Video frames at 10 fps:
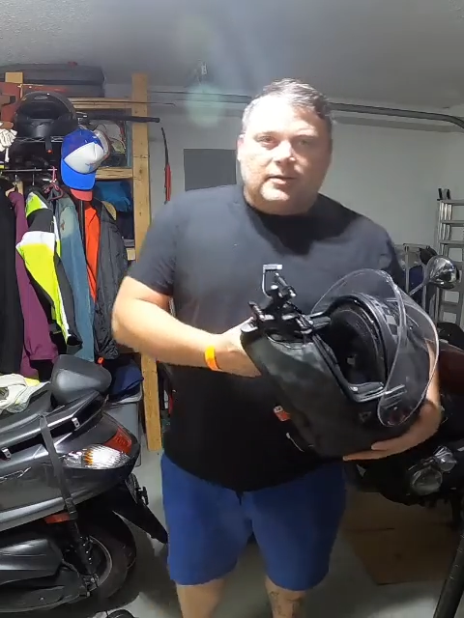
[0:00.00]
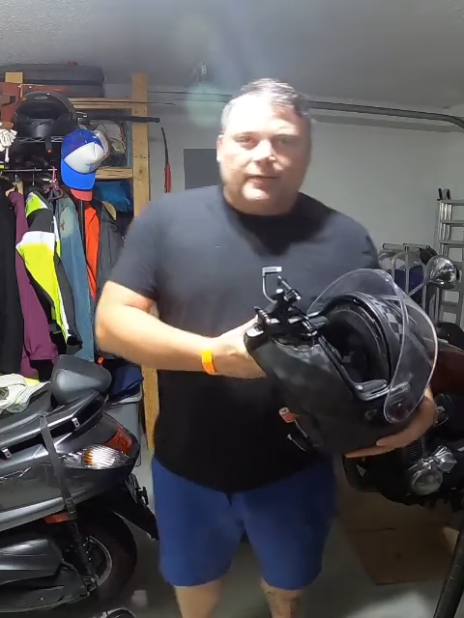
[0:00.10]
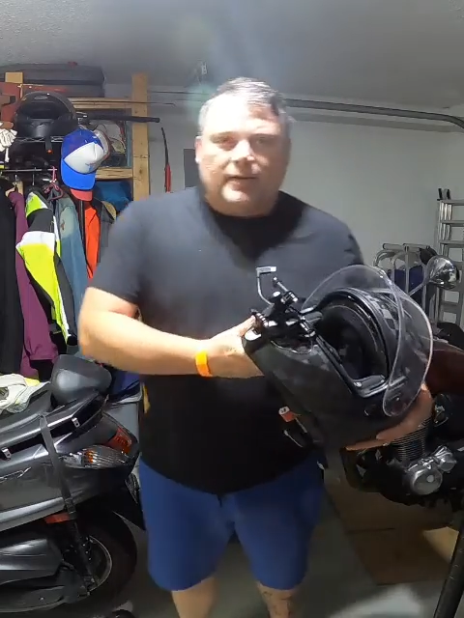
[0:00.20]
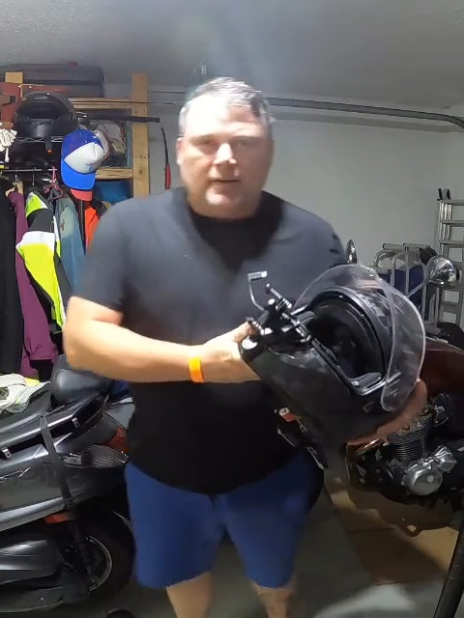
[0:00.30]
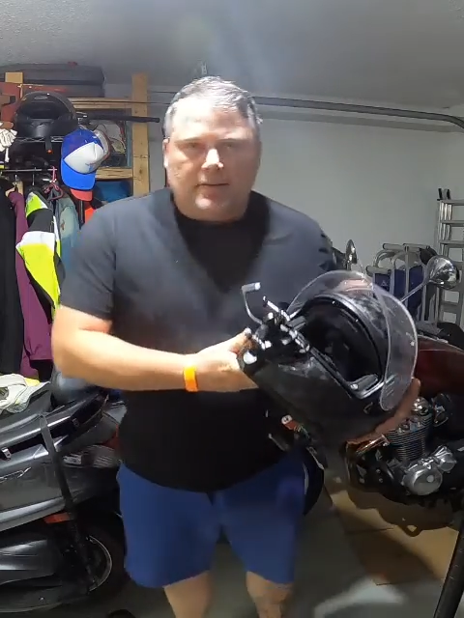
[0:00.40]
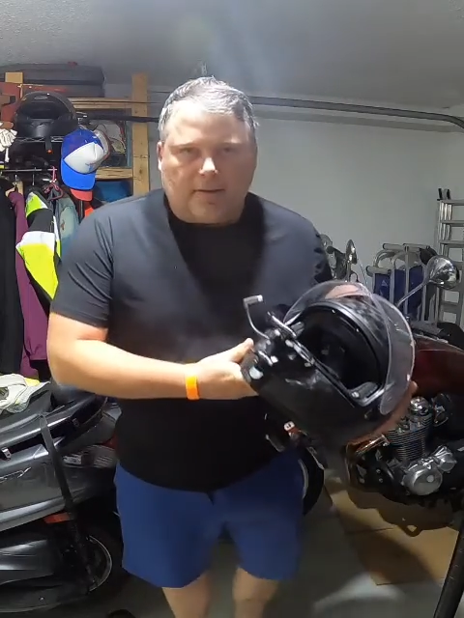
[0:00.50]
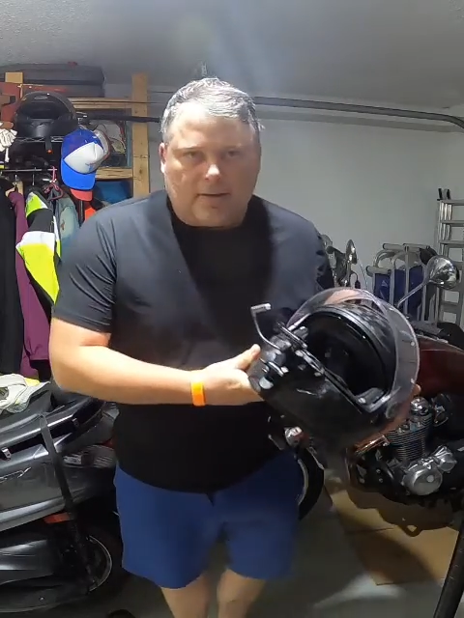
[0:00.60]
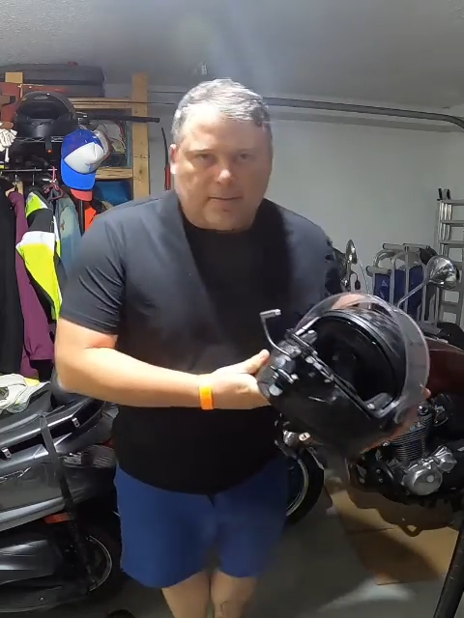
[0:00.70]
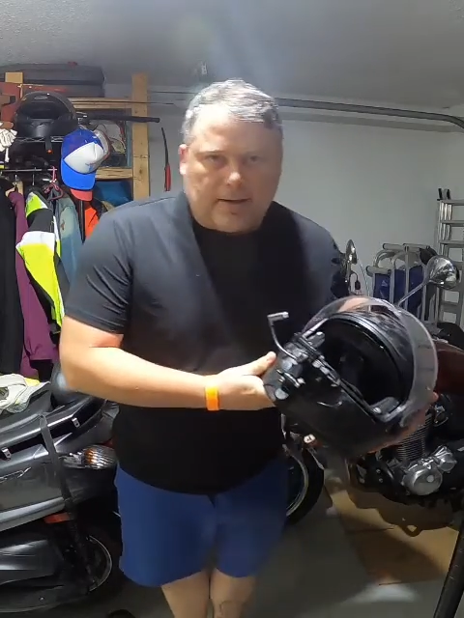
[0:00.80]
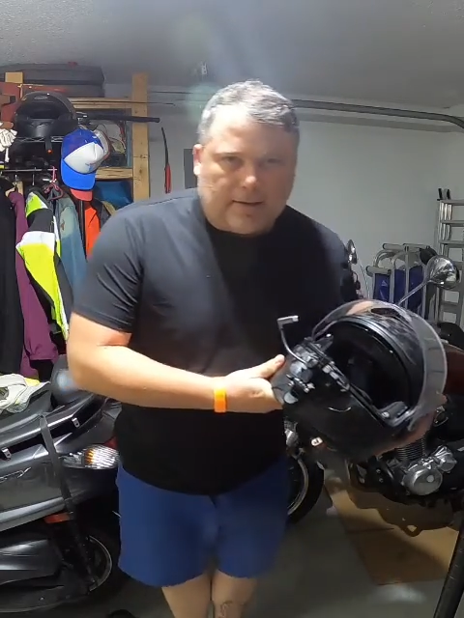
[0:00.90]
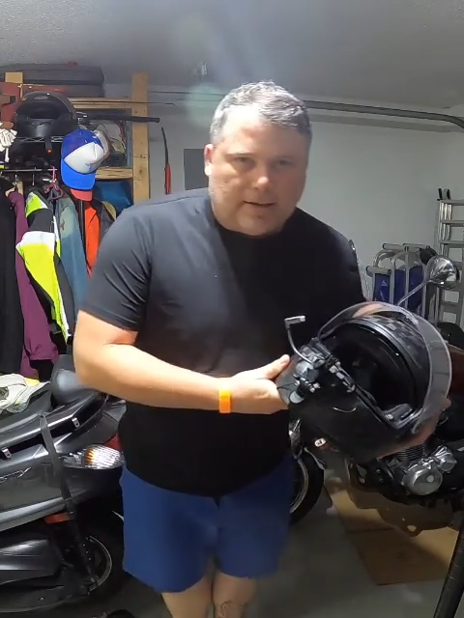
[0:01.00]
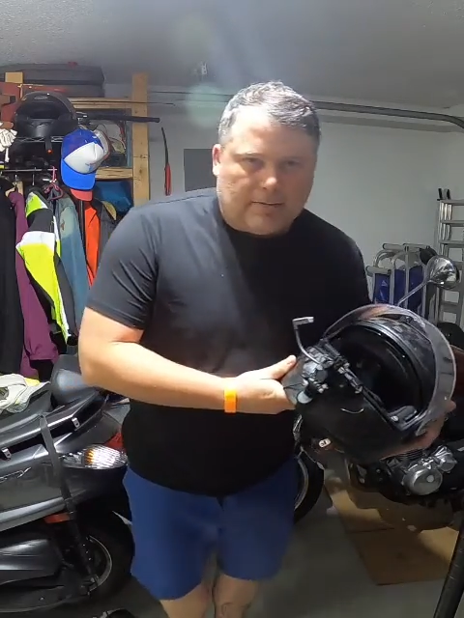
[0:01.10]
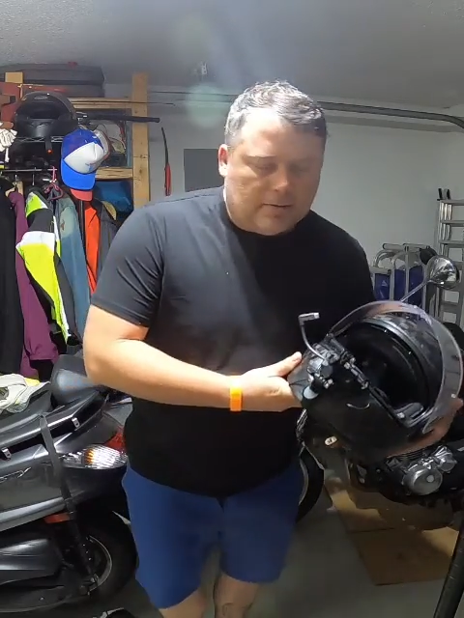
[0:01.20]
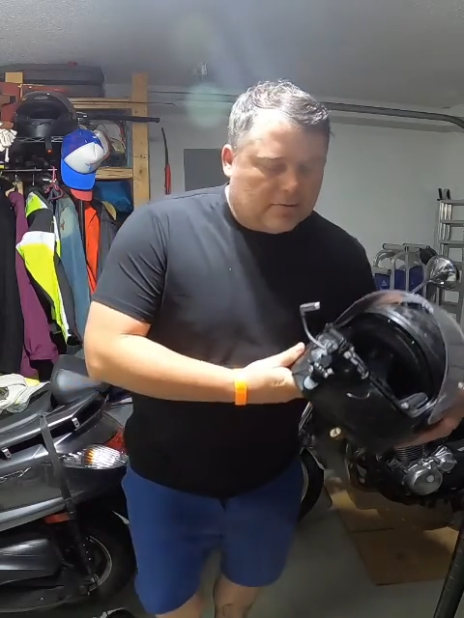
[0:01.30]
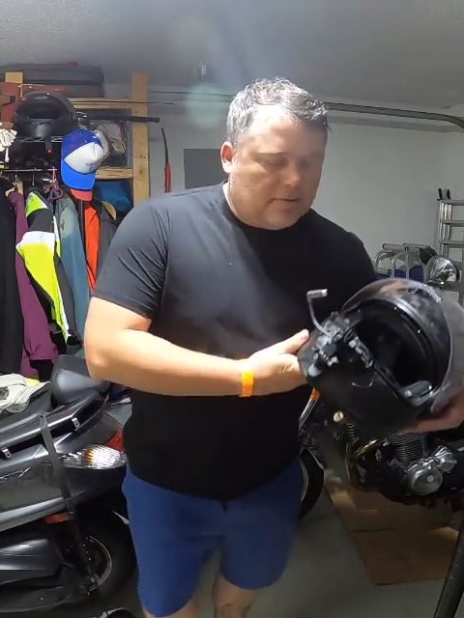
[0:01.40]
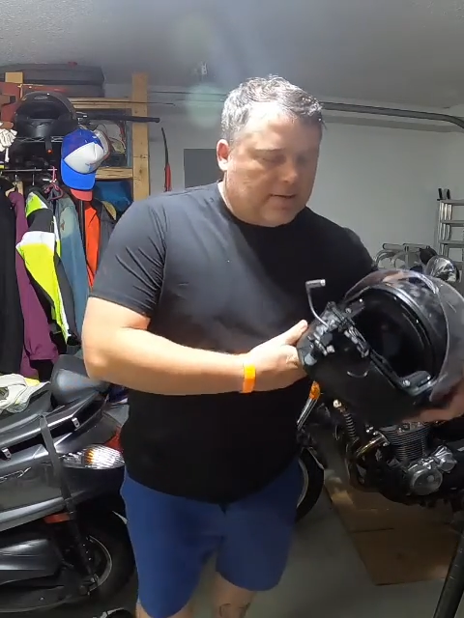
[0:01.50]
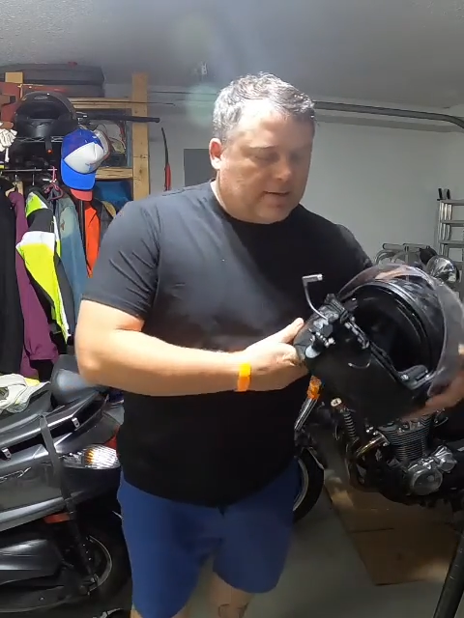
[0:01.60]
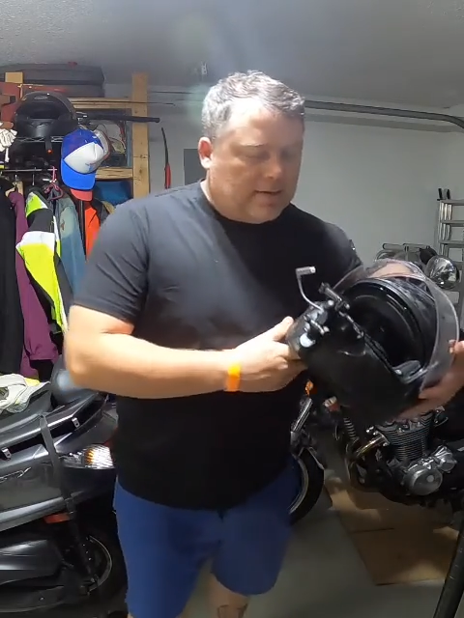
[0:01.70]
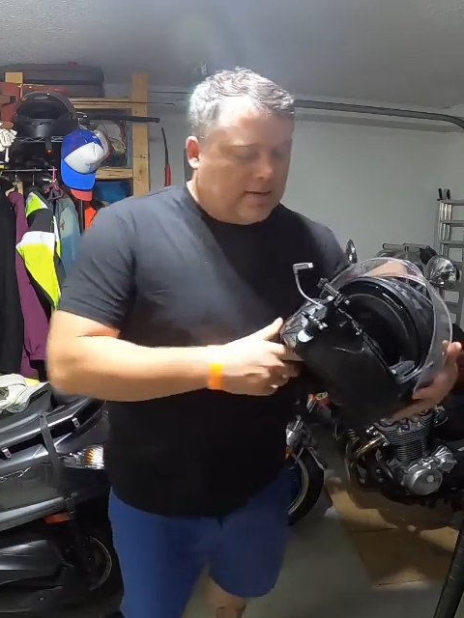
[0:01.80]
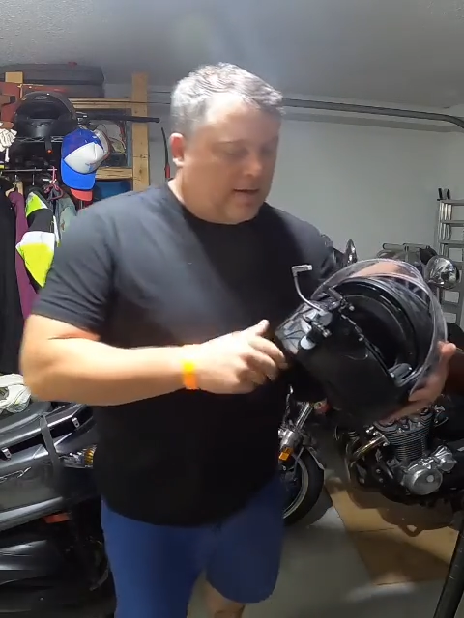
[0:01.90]
so I figured I'd talk about that real
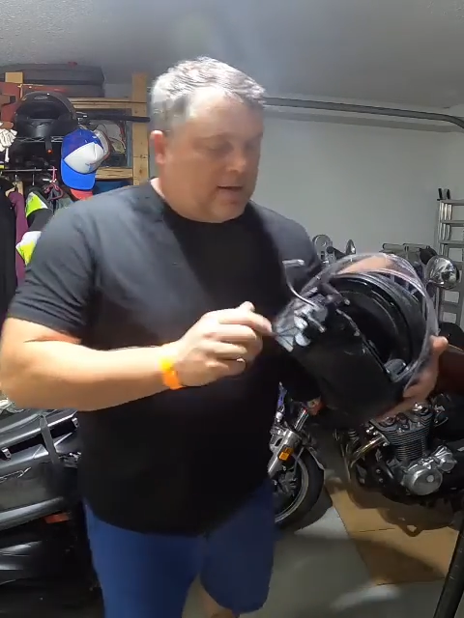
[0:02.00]
quick.